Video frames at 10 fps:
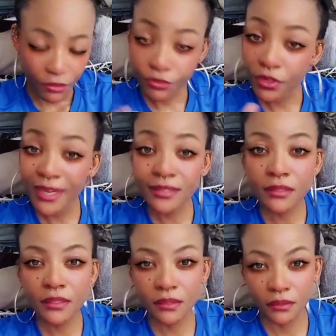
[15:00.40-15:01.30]

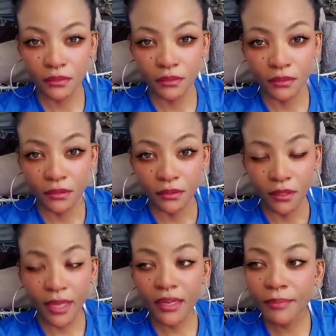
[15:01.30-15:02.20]
friends,
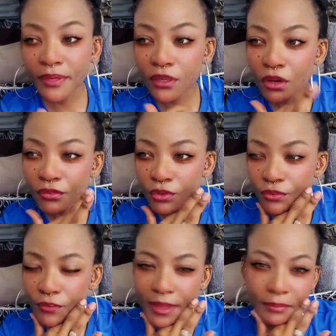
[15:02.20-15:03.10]
anybody of your
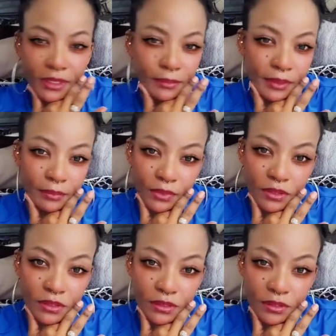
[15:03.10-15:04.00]
family
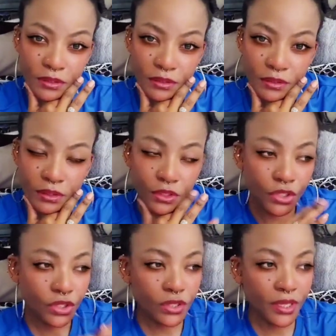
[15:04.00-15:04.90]
members
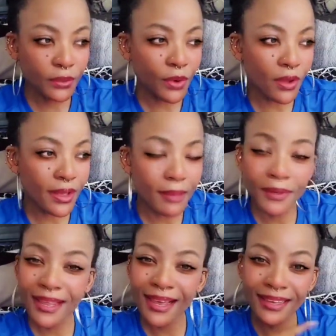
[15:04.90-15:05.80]
should they rock up
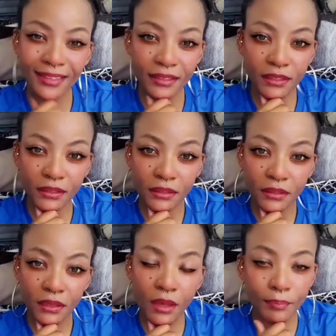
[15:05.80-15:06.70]
like
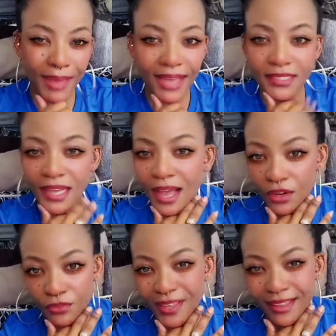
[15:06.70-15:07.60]
a bat out
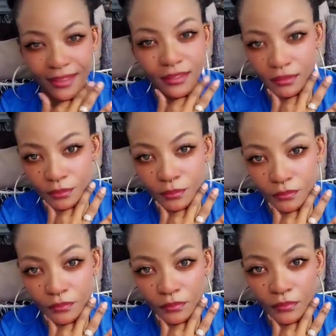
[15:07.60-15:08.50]
of hell
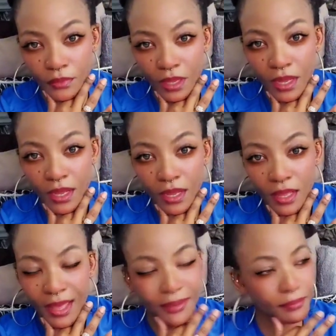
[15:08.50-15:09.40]

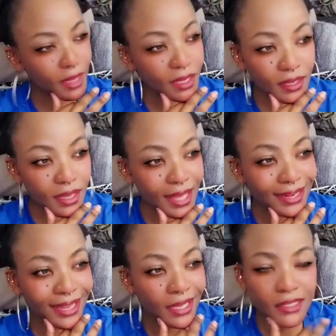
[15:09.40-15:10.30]
and make an
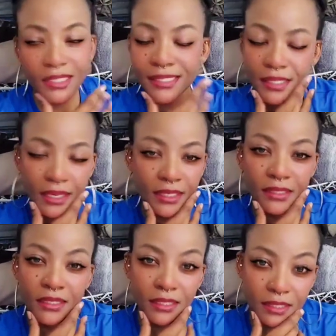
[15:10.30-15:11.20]

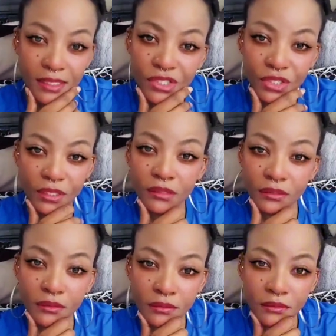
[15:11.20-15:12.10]
insane
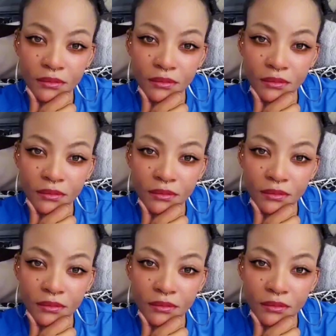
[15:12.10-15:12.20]
decision